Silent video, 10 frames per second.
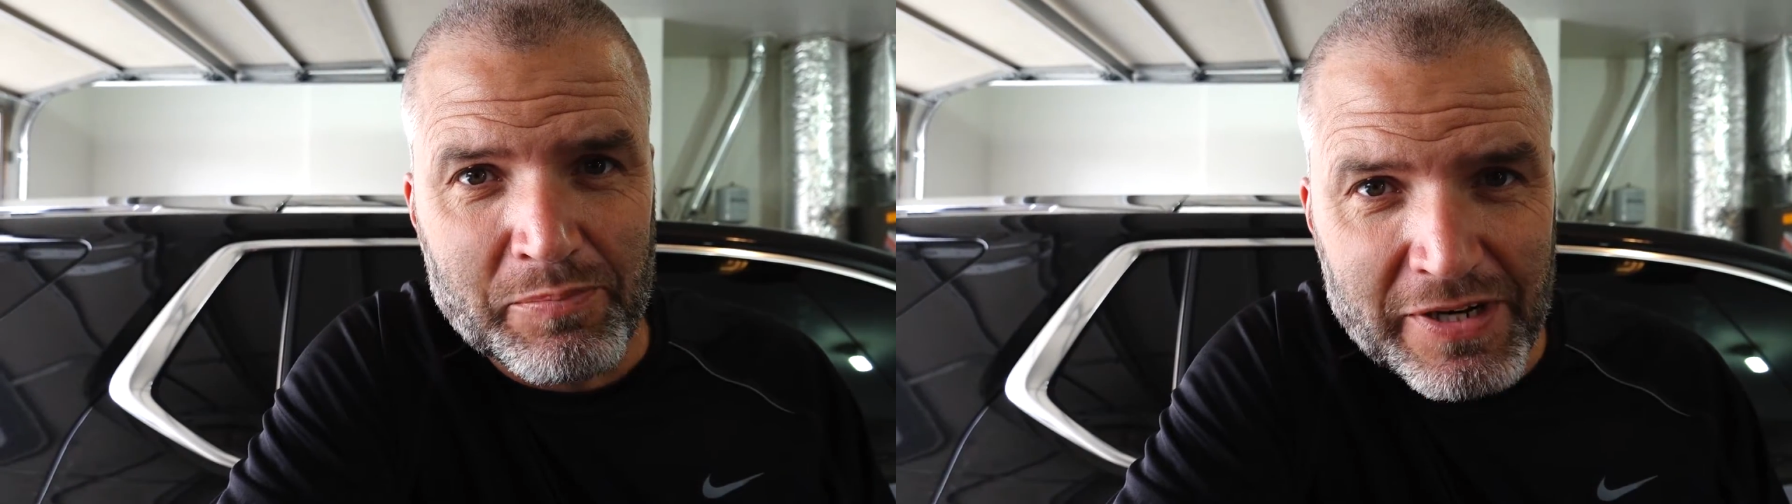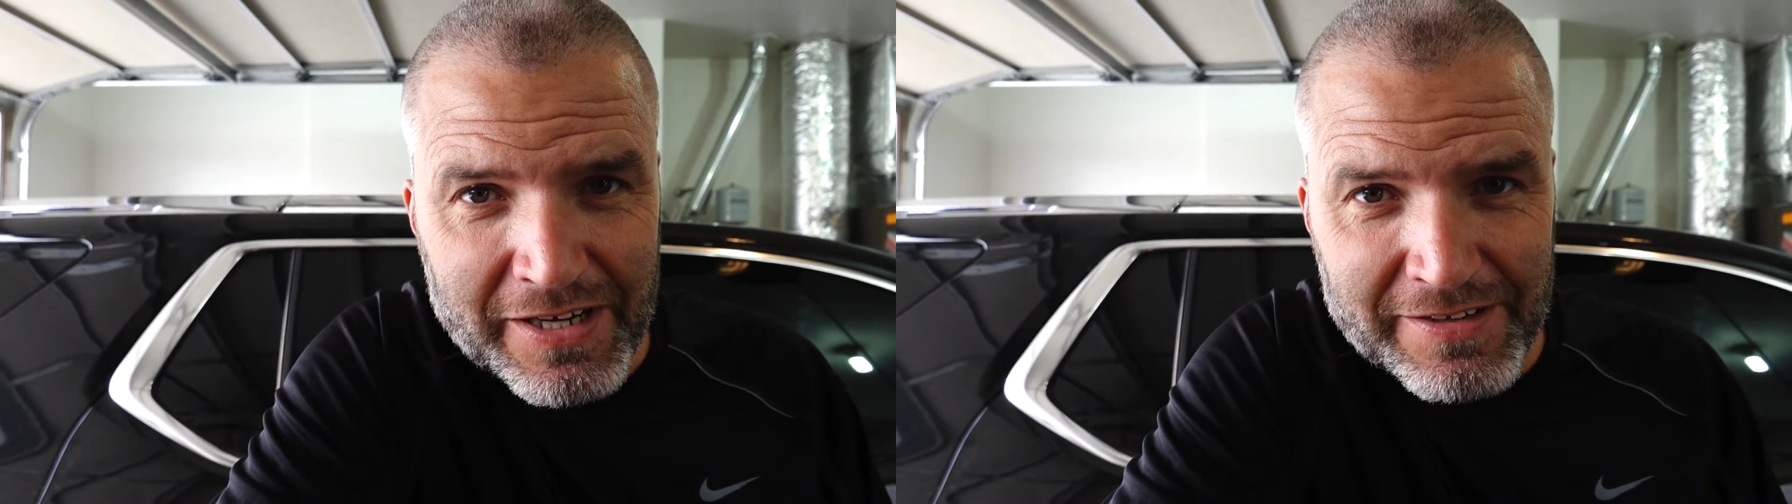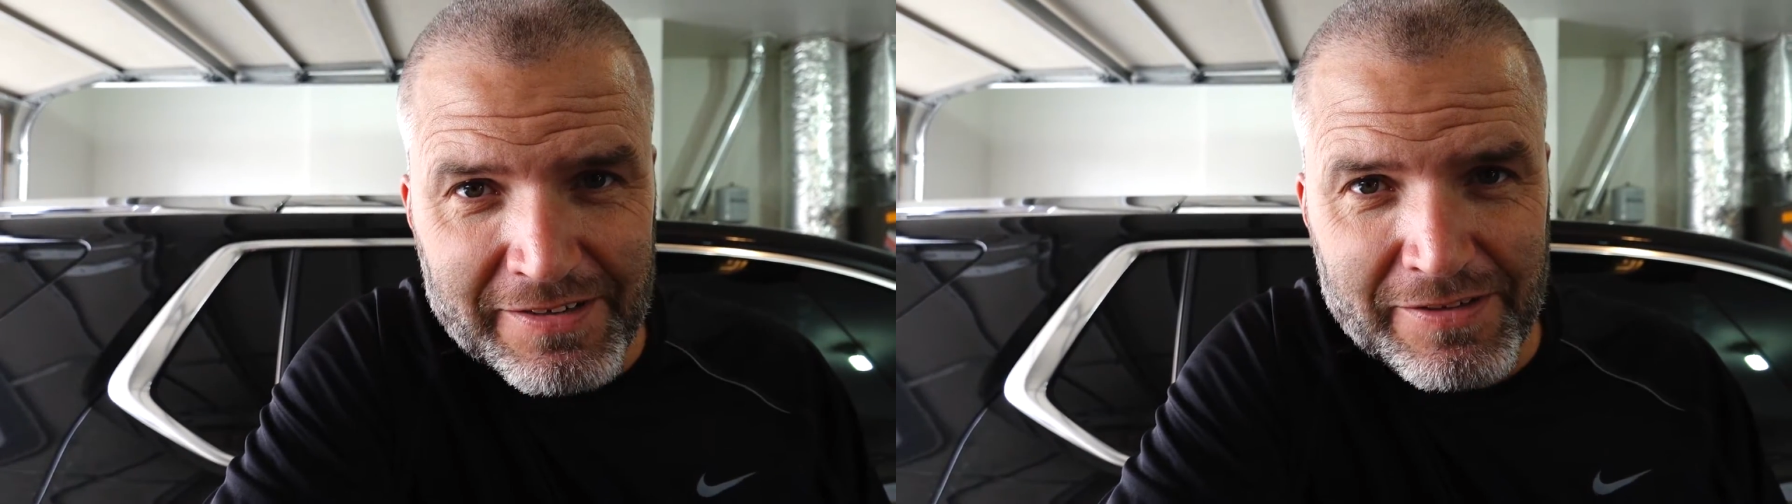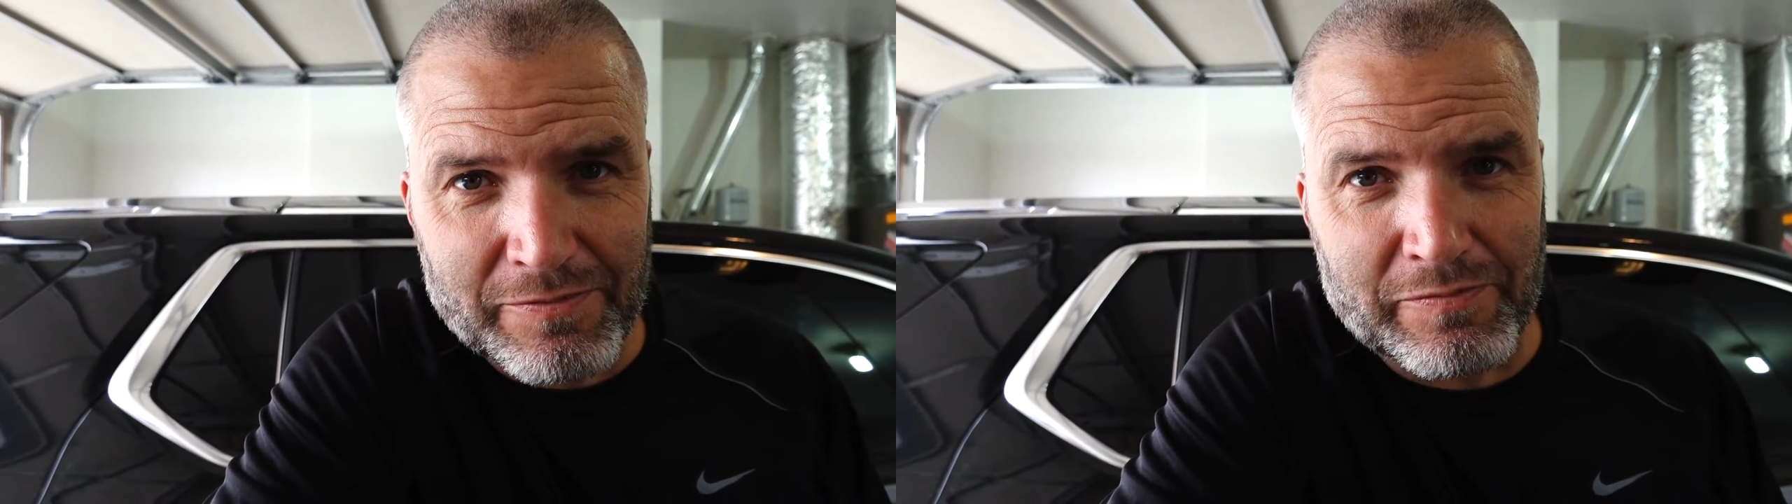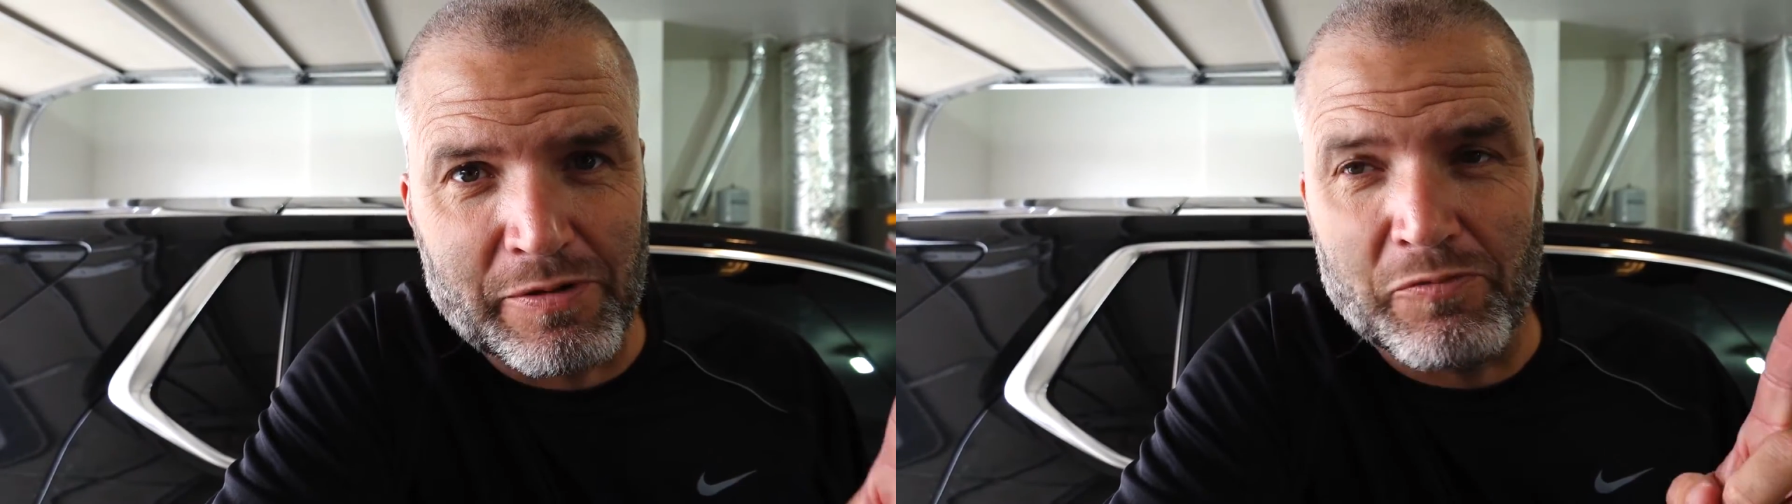But
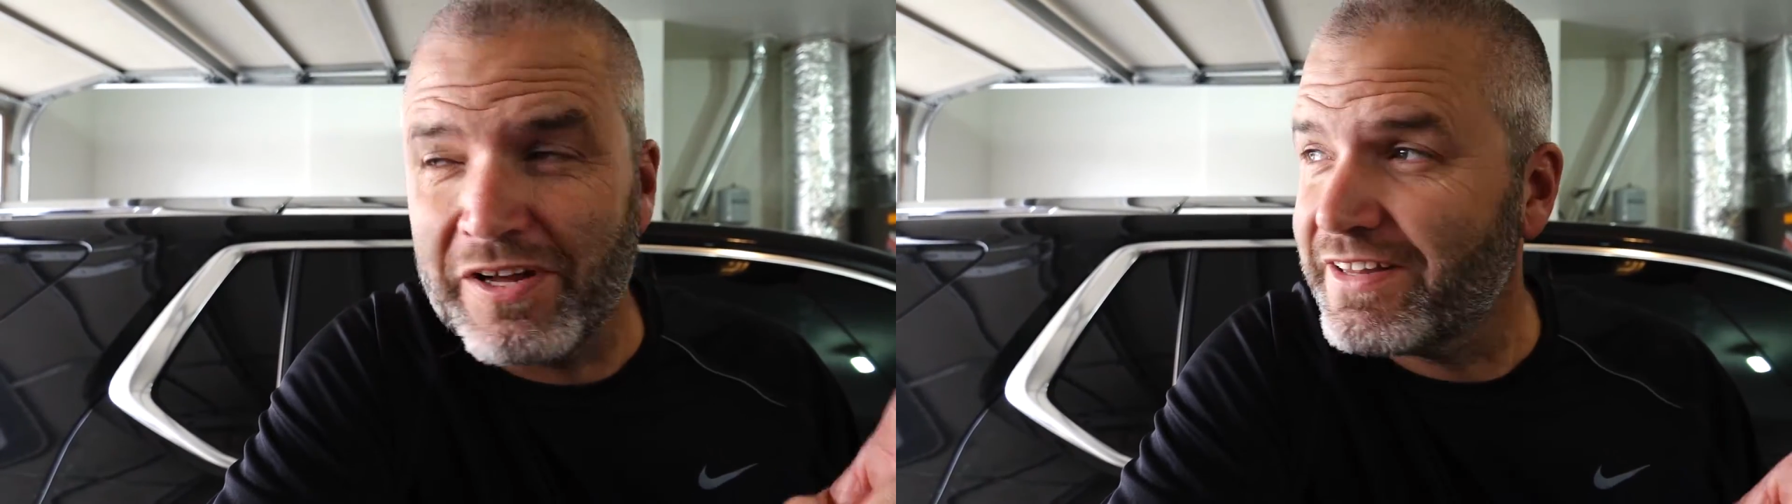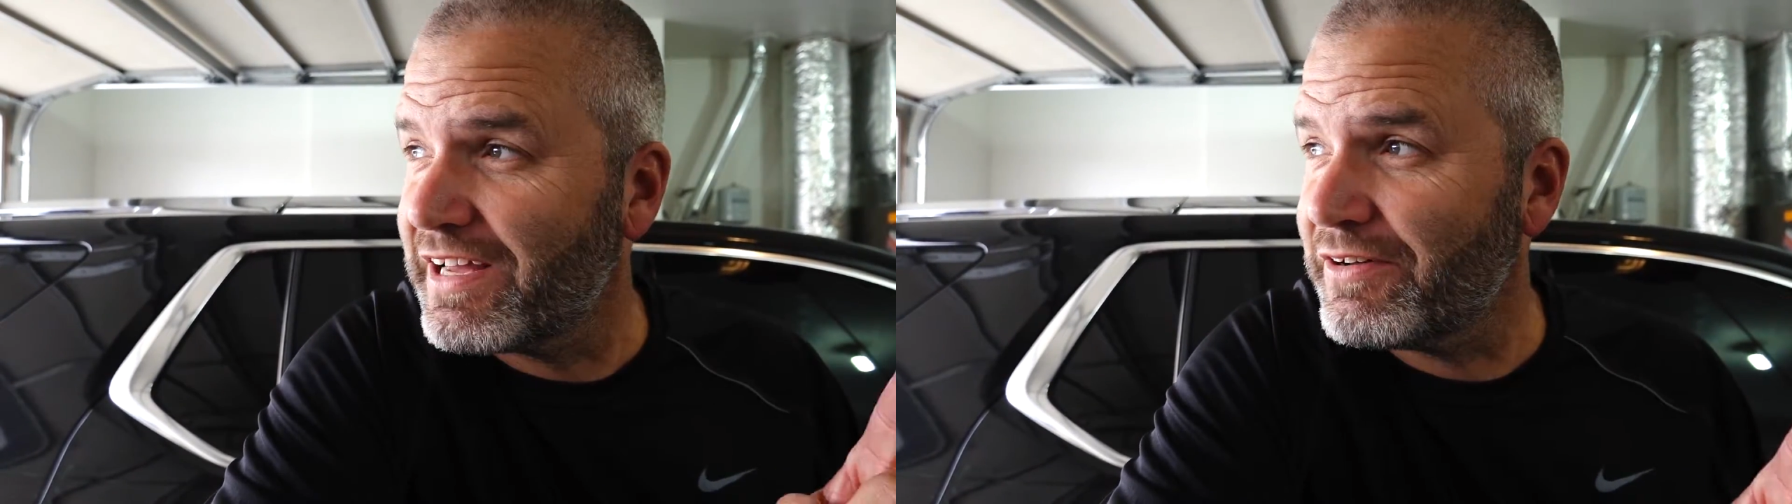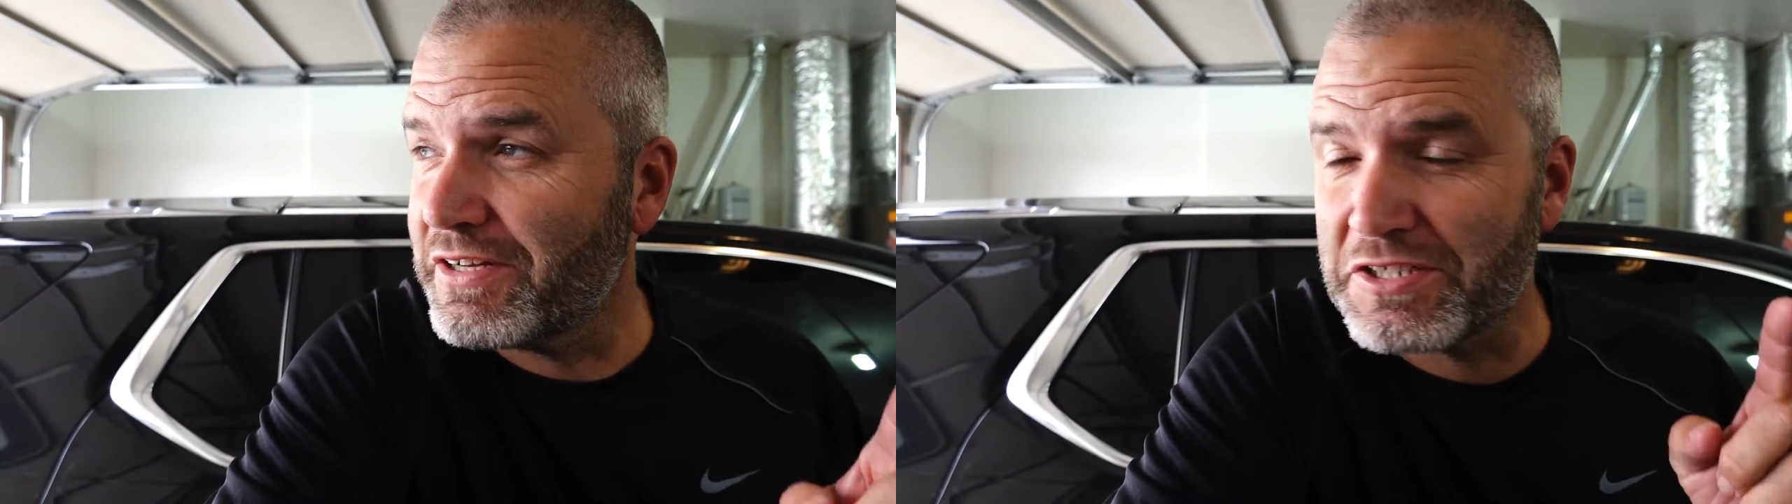we went down a